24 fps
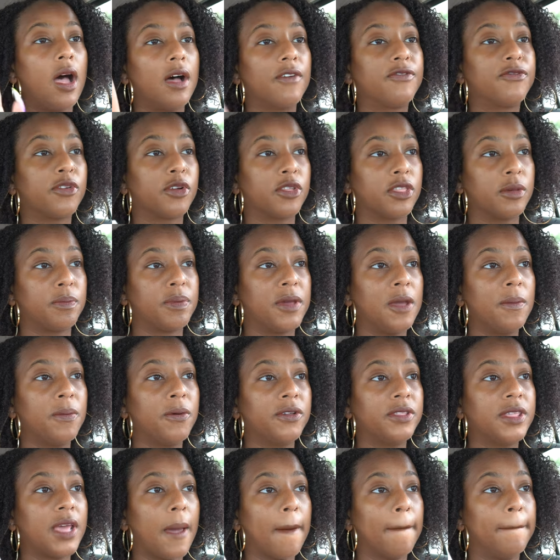For the
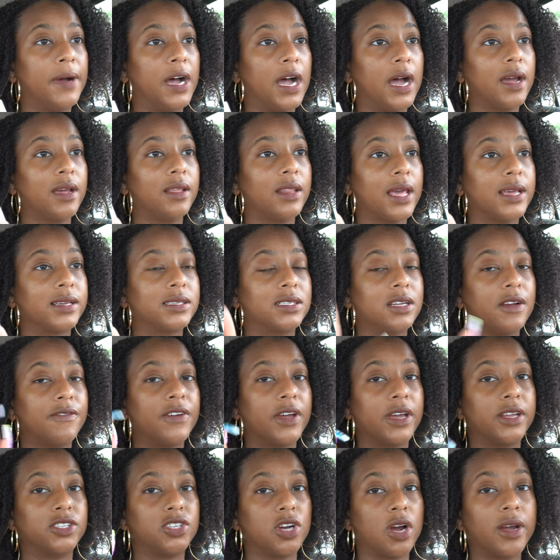people that buy like stuff
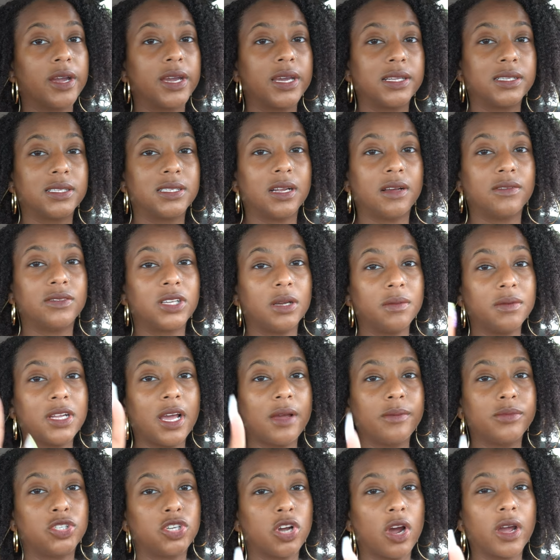at Target and stuff,
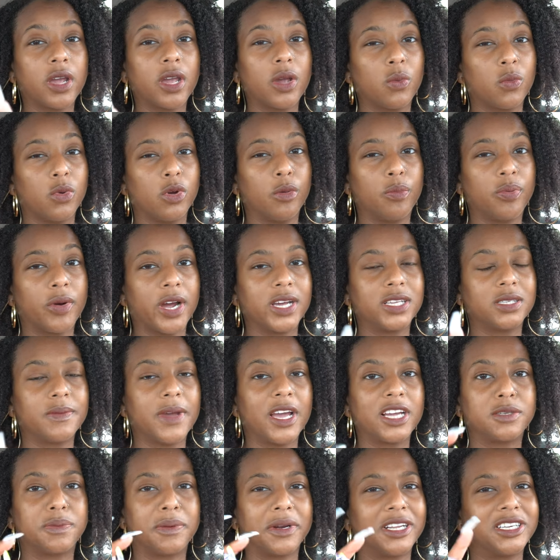sometimes Target will price
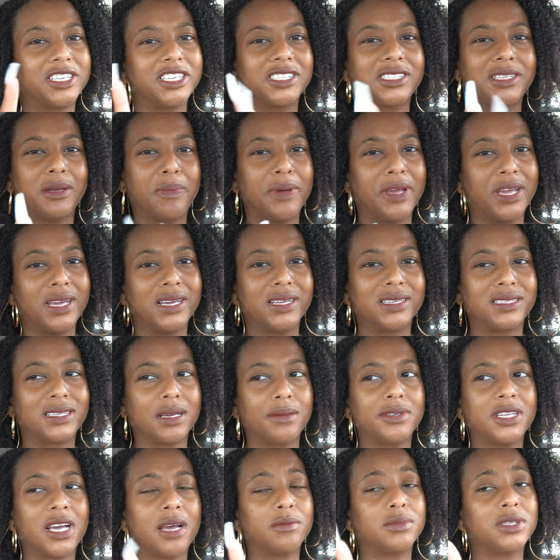match, but it just depends.
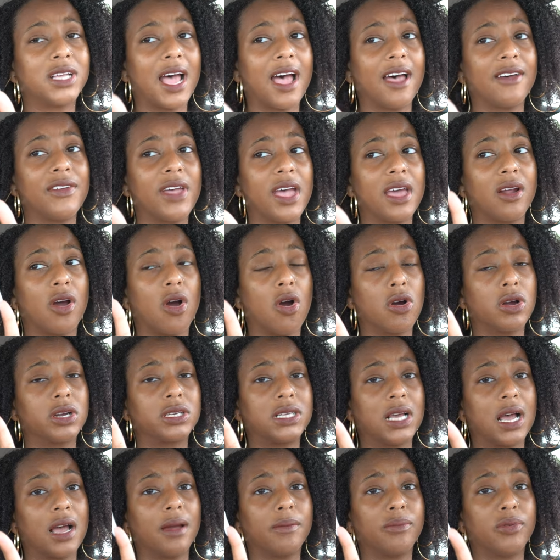Sometimes I've had a hard
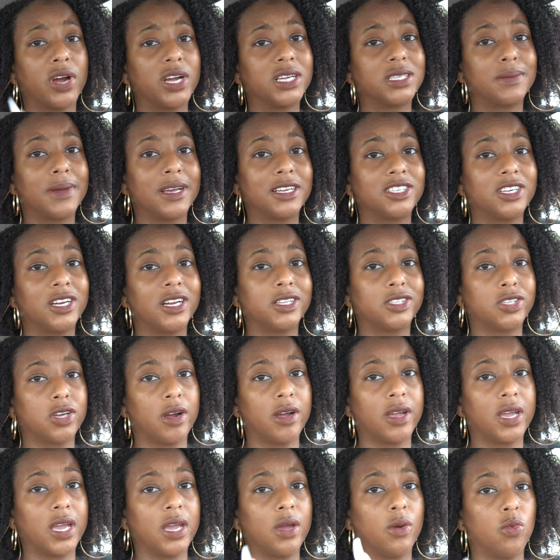time price matching at
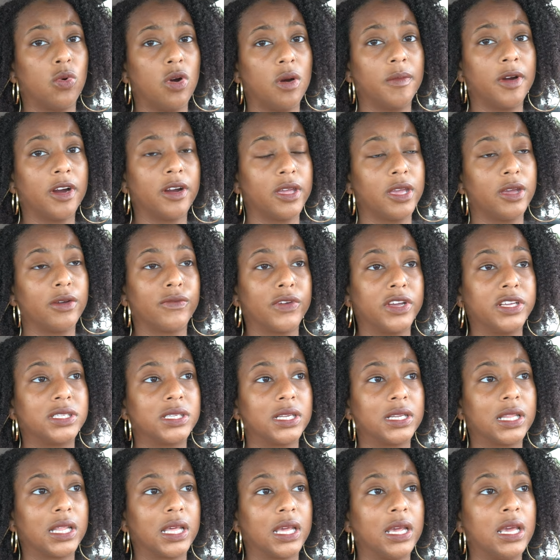Target and Walmart here
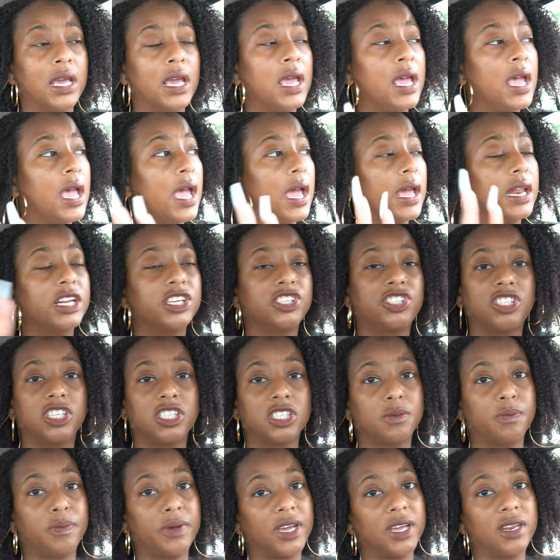recently. And it's
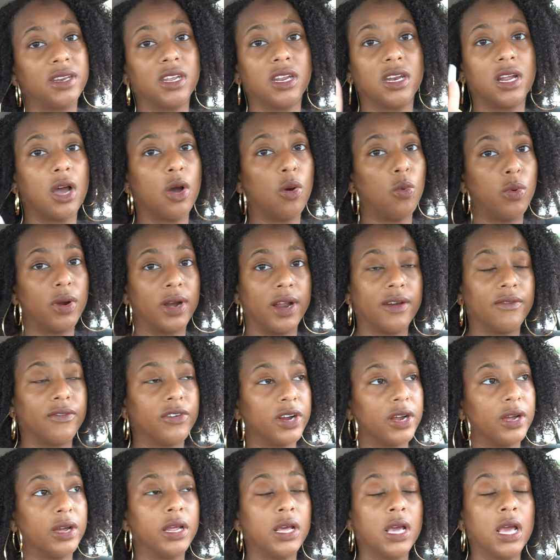just been, you know,
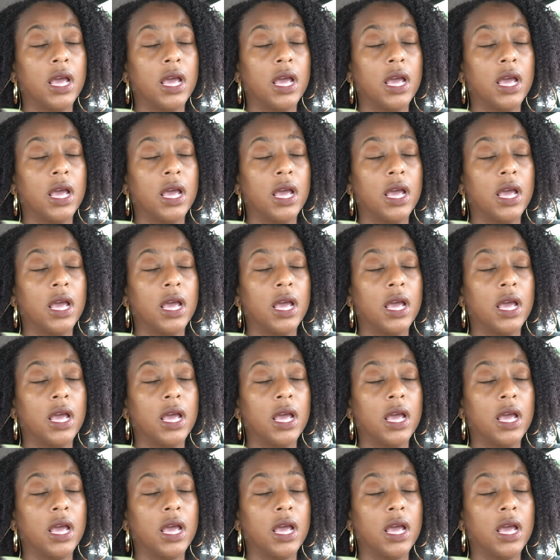whatever.